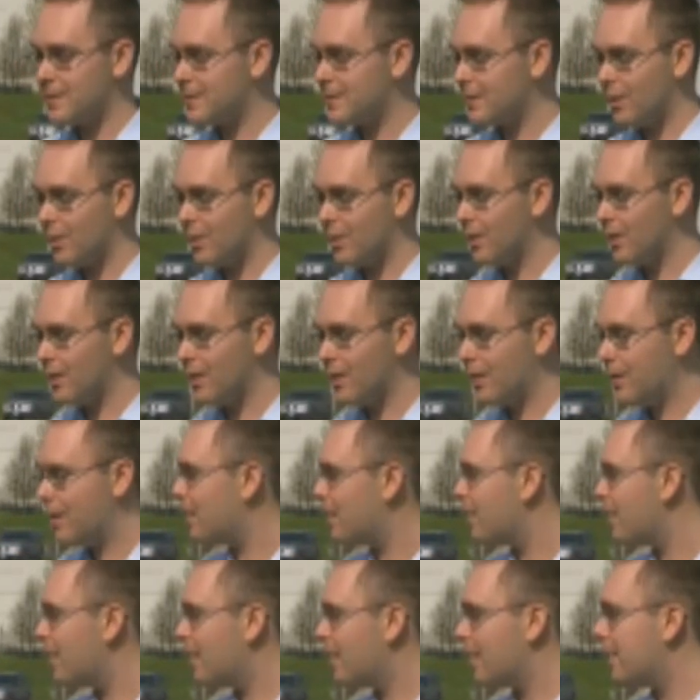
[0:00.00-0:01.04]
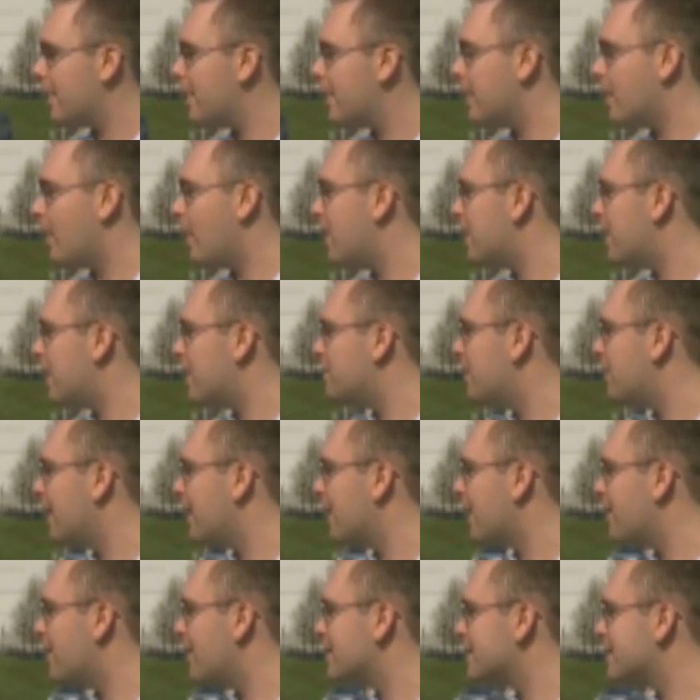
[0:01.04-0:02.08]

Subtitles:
So I felt like I